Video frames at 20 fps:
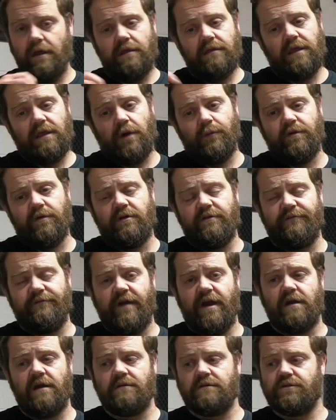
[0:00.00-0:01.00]
that we
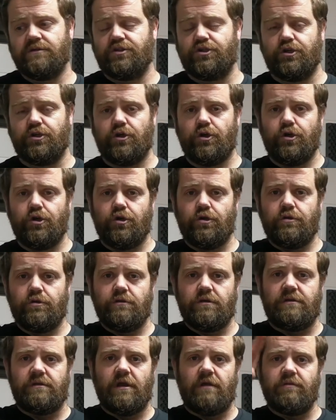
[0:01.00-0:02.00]
revert to
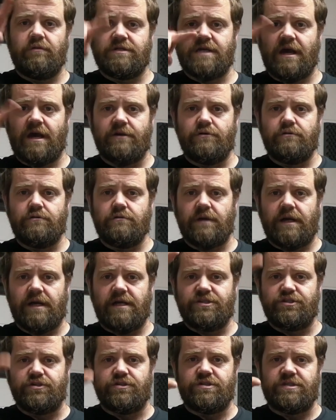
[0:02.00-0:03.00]
the downward arrow
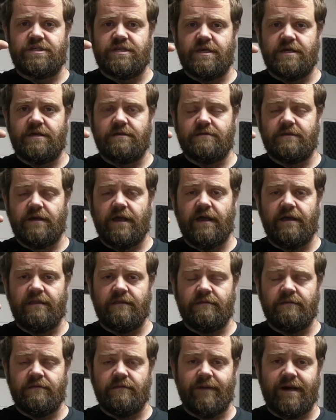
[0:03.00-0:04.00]
as you see it
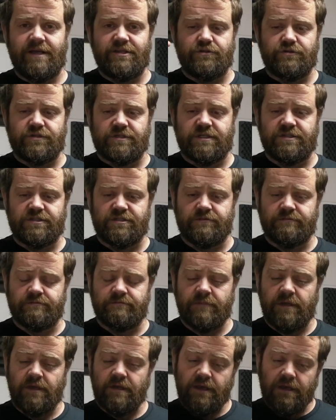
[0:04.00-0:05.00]
in the Maggio
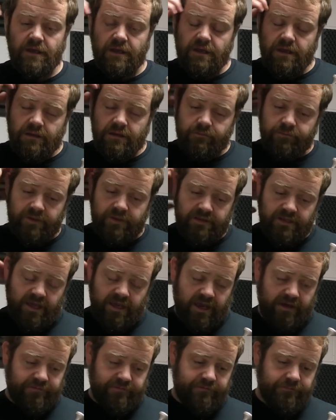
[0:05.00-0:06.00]
system
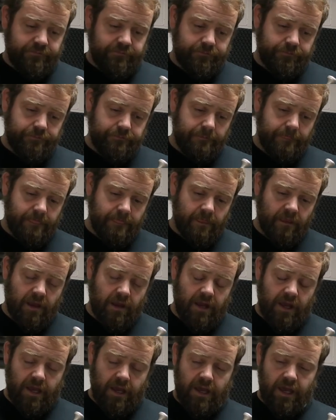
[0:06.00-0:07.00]
PDF,
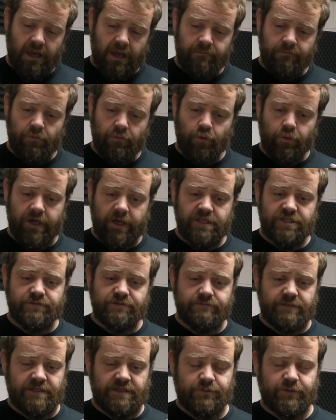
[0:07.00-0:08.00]
which
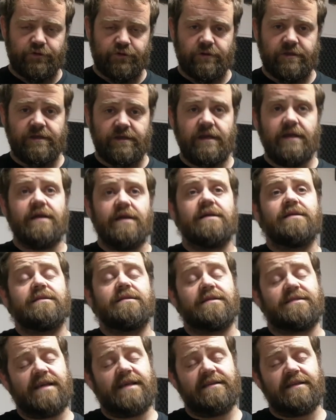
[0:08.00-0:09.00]
means we do the
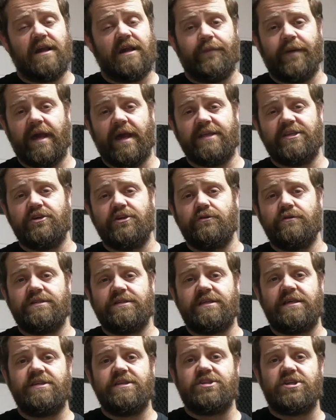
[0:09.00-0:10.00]
descending arpeggio
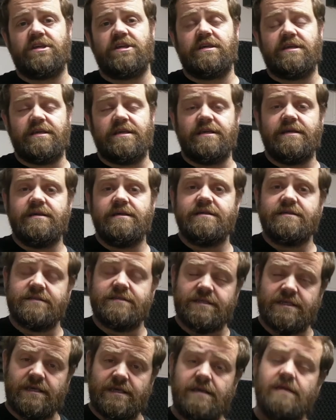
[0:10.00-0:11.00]
C, G, E,
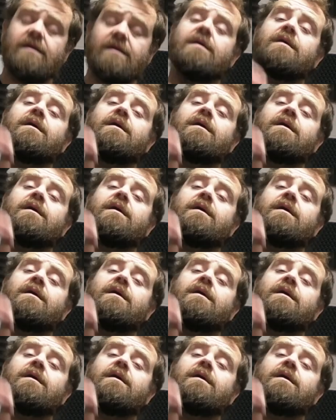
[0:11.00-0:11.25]
C,